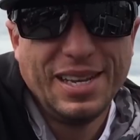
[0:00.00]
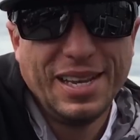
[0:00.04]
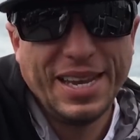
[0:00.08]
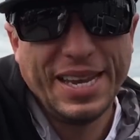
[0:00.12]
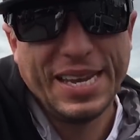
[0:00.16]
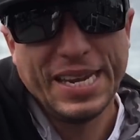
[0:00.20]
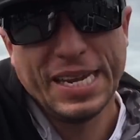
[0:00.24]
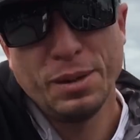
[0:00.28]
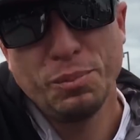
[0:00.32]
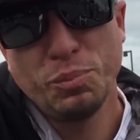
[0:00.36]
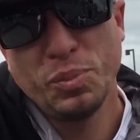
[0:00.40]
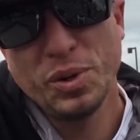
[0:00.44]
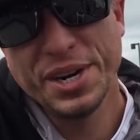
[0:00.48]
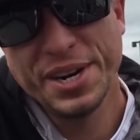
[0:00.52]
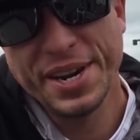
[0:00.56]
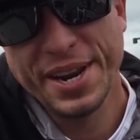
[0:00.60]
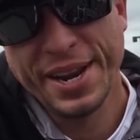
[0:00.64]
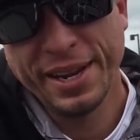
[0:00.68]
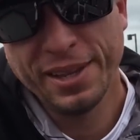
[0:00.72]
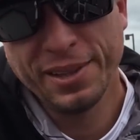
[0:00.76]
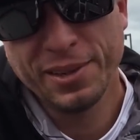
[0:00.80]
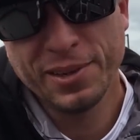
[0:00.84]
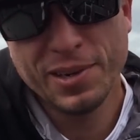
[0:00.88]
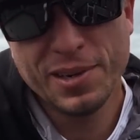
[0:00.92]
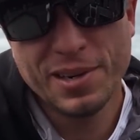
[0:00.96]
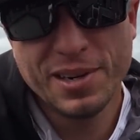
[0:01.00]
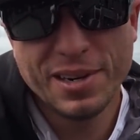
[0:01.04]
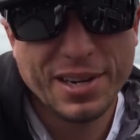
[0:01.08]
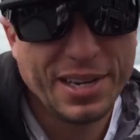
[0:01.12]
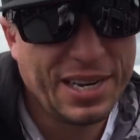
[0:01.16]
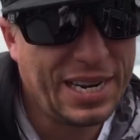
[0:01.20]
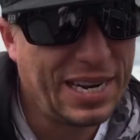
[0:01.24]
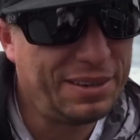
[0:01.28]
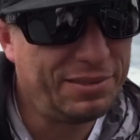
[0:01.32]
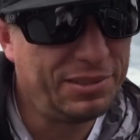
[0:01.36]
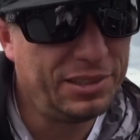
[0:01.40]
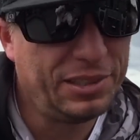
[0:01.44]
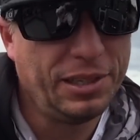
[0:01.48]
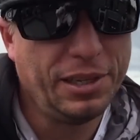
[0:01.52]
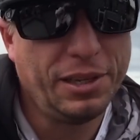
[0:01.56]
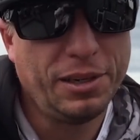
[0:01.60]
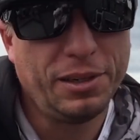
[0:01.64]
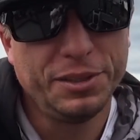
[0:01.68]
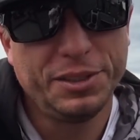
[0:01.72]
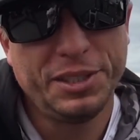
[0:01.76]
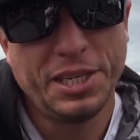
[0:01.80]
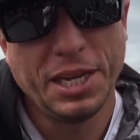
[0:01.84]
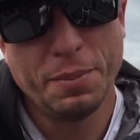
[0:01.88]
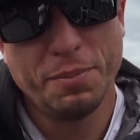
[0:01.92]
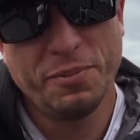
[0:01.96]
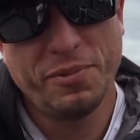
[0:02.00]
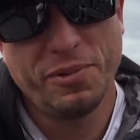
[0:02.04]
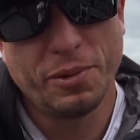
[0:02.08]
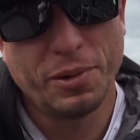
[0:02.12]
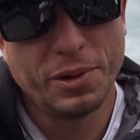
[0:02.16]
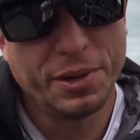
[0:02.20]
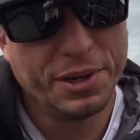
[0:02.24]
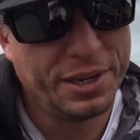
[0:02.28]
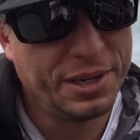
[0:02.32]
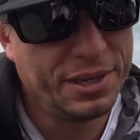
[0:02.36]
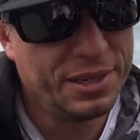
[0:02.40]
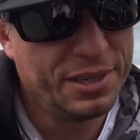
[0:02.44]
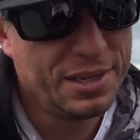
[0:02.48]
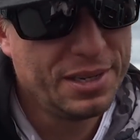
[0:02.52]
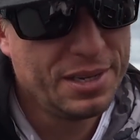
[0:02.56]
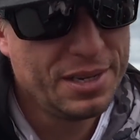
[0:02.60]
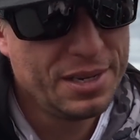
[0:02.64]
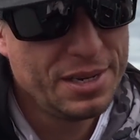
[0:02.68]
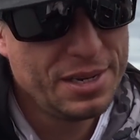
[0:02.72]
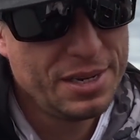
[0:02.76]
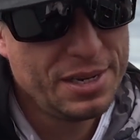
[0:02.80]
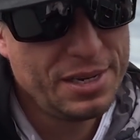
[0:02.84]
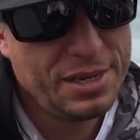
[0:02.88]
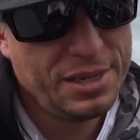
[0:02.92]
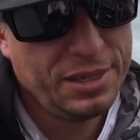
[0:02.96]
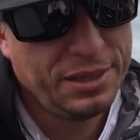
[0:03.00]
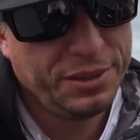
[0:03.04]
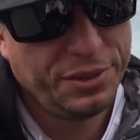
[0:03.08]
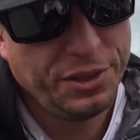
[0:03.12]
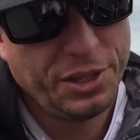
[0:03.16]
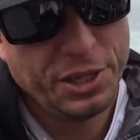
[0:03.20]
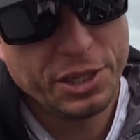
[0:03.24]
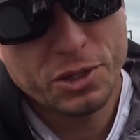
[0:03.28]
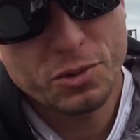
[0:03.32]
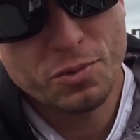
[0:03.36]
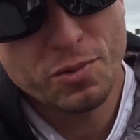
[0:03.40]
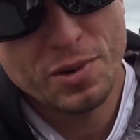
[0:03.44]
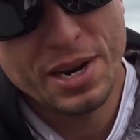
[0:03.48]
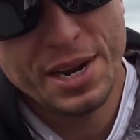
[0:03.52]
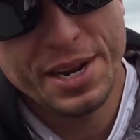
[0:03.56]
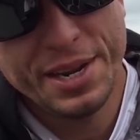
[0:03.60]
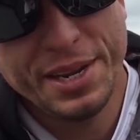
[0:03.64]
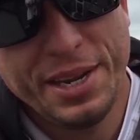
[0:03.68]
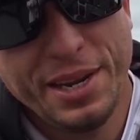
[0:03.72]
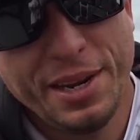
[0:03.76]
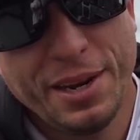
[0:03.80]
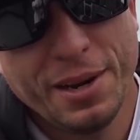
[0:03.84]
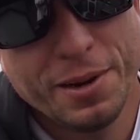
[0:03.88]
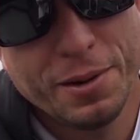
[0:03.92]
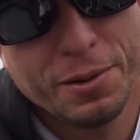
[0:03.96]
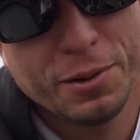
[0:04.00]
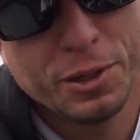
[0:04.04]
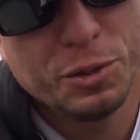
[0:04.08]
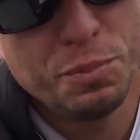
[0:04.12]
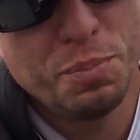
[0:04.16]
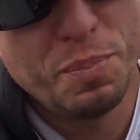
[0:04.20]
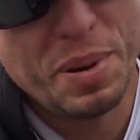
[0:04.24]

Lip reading: Hey, I'm Brent Ayler, and I have a little tip for you. This right here is